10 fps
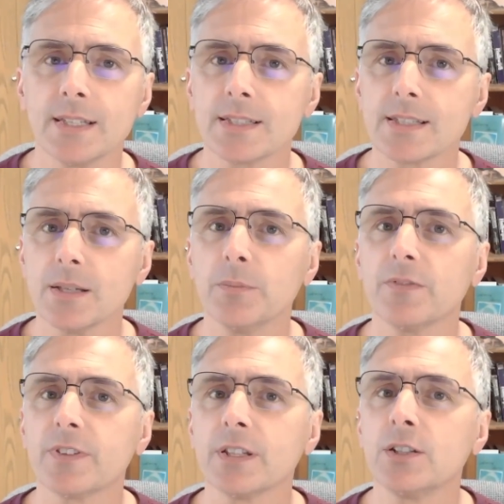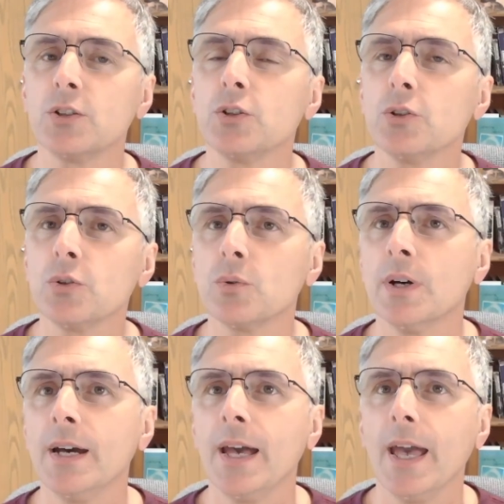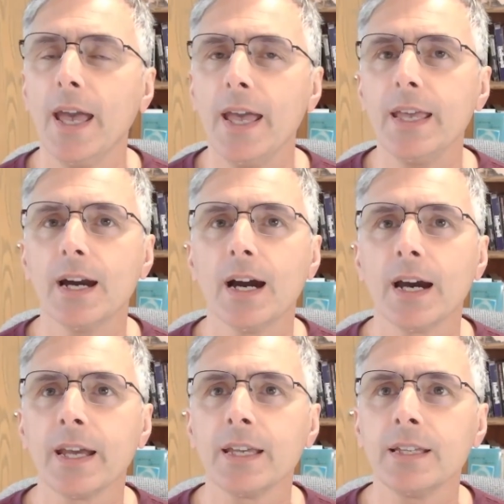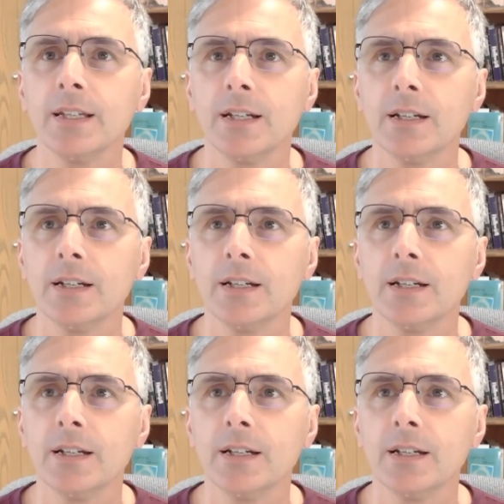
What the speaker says: in some of the new AI